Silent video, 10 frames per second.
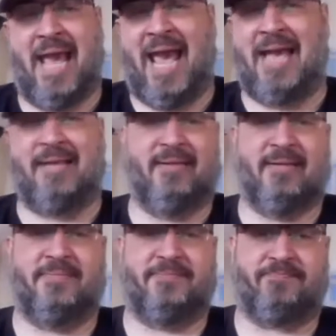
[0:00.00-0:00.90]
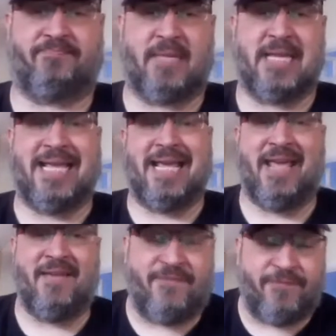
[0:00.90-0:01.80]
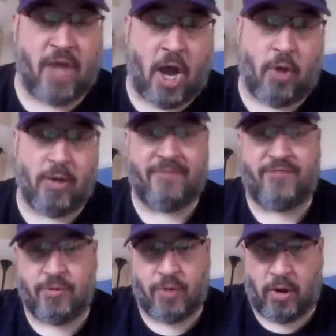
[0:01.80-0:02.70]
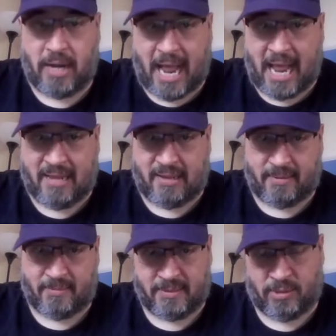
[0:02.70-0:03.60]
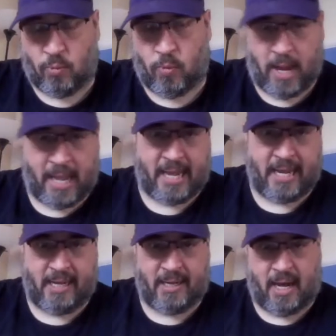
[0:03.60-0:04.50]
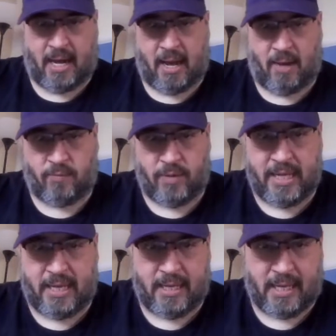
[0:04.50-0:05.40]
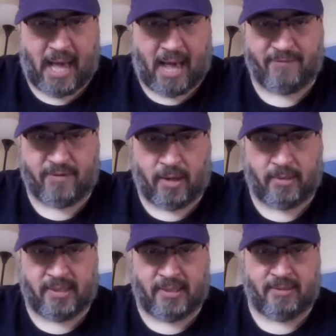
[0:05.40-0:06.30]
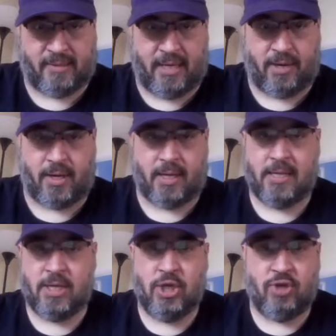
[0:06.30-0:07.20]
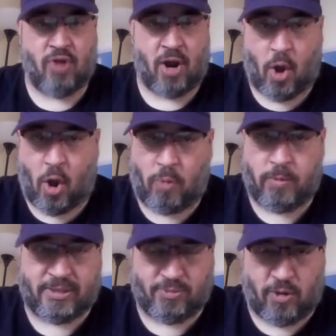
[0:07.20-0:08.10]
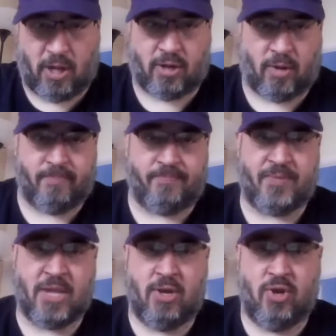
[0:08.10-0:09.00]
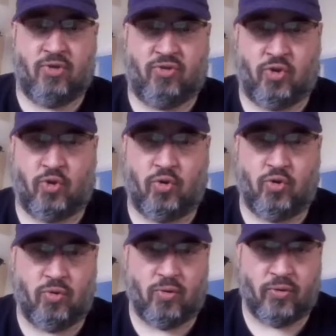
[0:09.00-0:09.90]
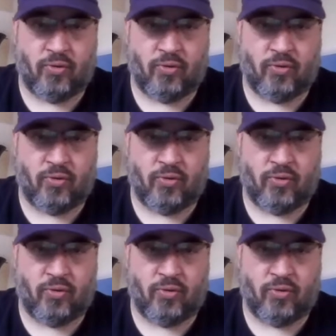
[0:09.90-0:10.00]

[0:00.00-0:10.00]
And if you don't like the way we have content here, you're always welcome to